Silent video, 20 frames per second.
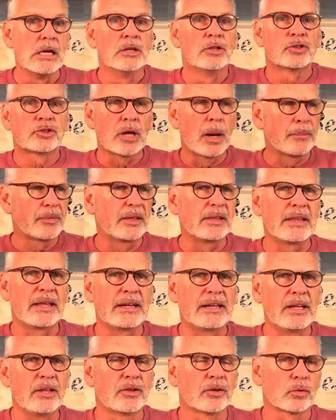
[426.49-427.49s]
Something
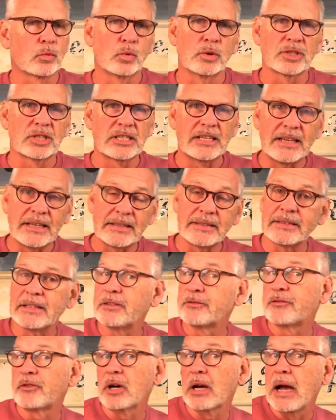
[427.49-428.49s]
that either was hidden
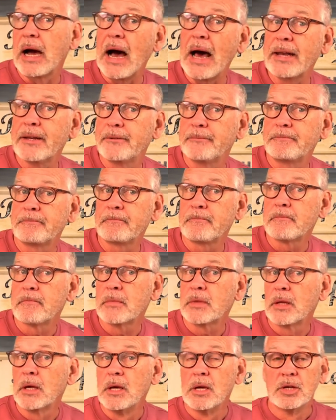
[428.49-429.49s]
and forgotten,
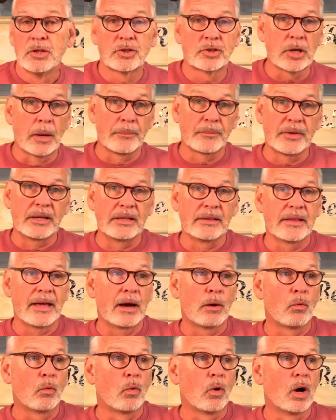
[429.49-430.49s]
something
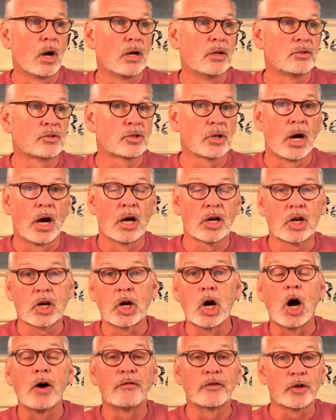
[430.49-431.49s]
that was
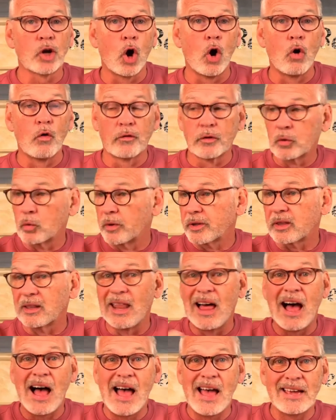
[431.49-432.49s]
covered over with
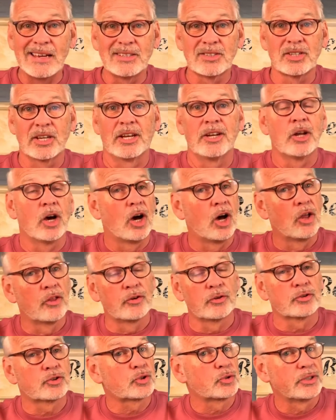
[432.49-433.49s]
lies and
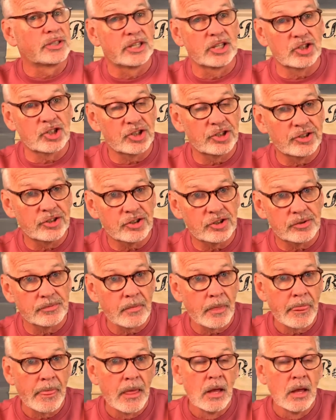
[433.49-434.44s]
other traditions.